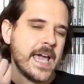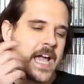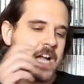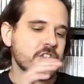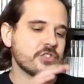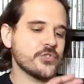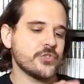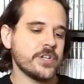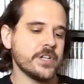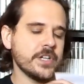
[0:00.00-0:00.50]

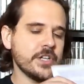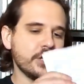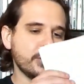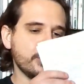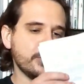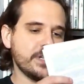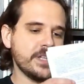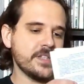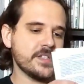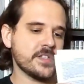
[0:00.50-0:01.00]
extra
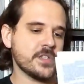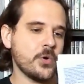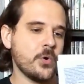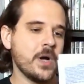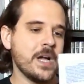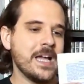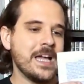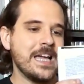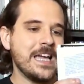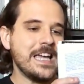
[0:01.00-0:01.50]
goodies.
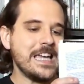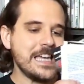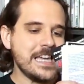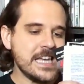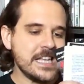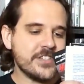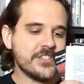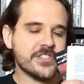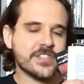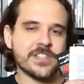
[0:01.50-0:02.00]
So
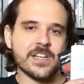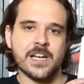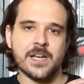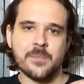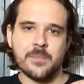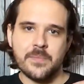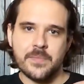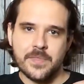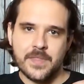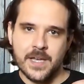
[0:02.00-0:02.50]
each
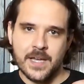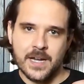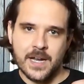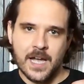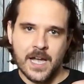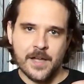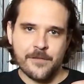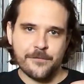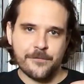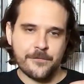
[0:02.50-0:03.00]
time
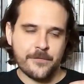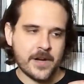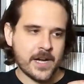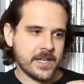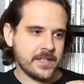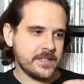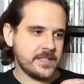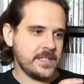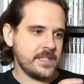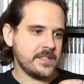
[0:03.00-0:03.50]
that I
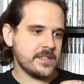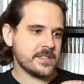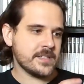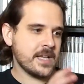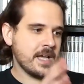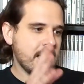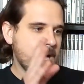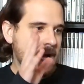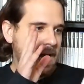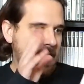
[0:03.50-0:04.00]
find
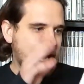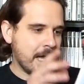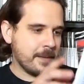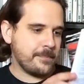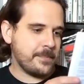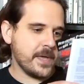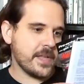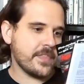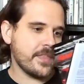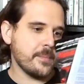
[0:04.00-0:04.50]
these, I
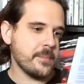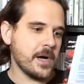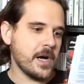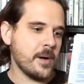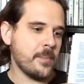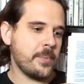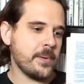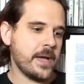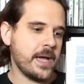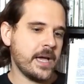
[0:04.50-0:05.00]
pick them
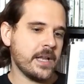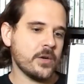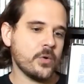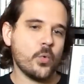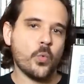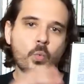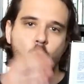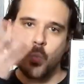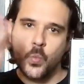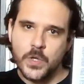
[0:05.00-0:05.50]
up, and
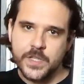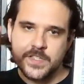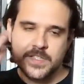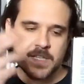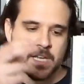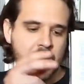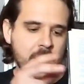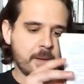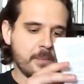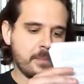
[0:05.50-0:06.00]
with
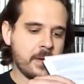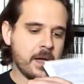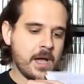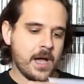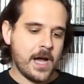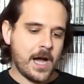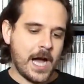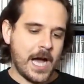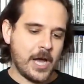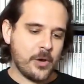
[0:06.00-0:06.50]
time,
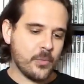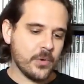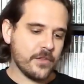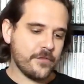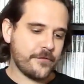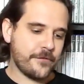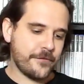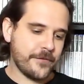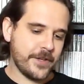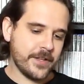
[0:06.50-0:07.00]
I will
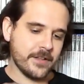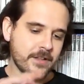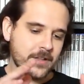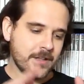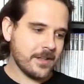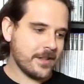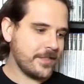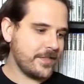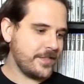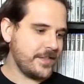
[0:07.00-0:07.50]

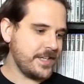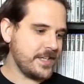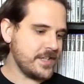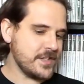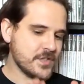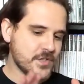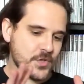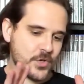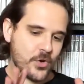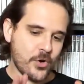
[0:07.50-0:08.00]
fill
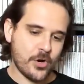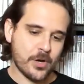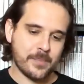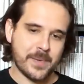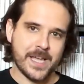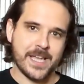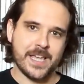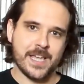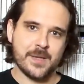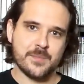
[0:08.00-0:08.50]
these on
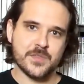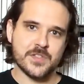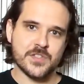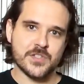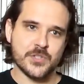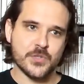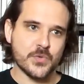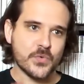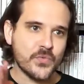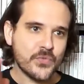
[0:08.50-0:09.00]
my games
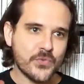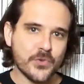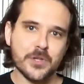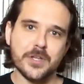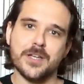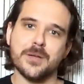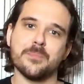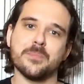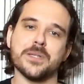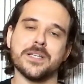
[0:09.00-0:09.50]
to
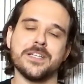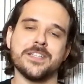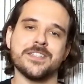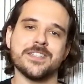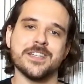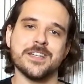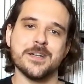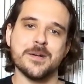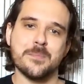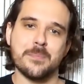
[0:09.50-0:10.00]
fully
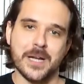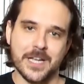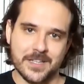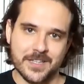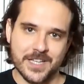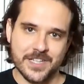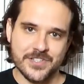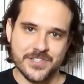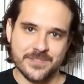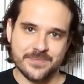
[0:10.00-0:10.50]
complete my
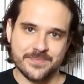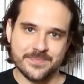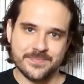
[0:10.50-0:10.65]
collection.